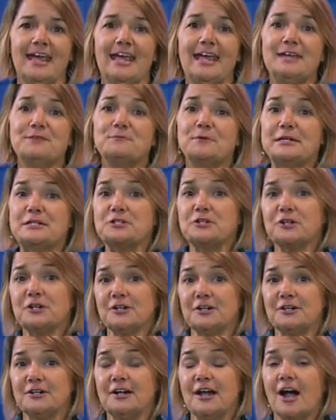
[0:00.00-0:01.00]
In
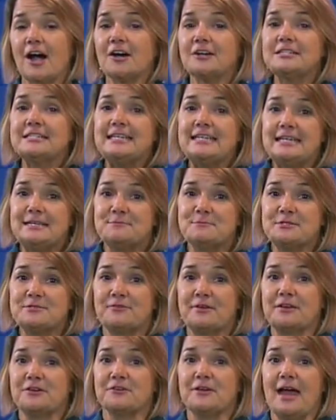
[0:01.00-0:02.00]
return, our teams
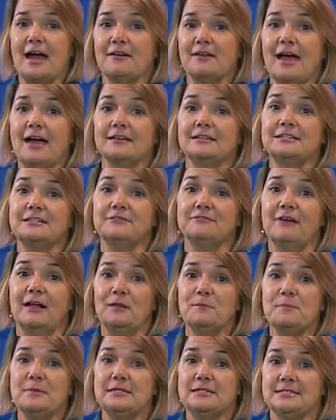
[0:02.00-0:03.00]
figured out how to
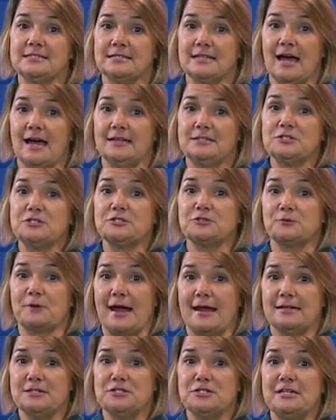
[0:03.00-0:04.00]
develop and design
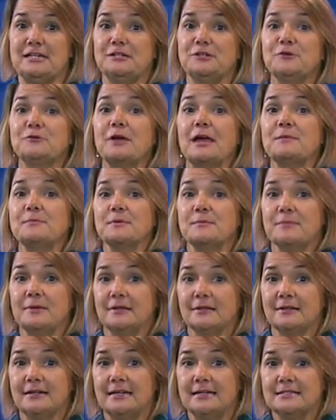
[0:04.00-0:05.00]
strategy and new
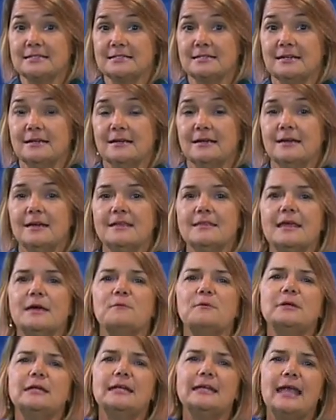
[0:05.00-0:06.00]
capabilities that
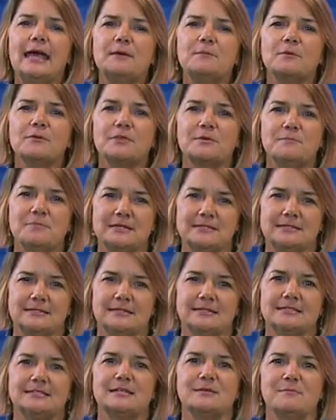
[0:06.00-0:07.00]
would enable the
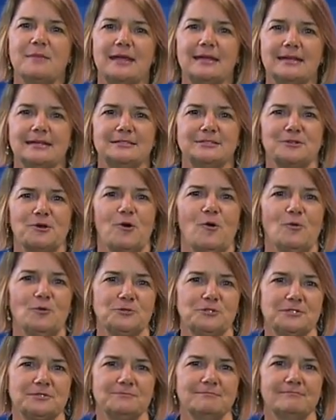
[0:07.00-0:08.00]
business to meet its
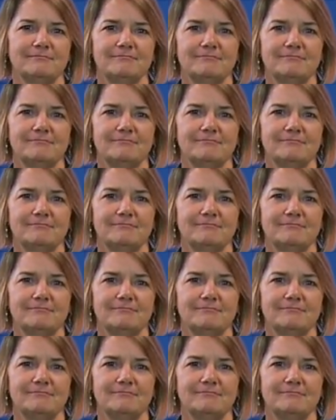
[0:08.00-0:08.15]
goals.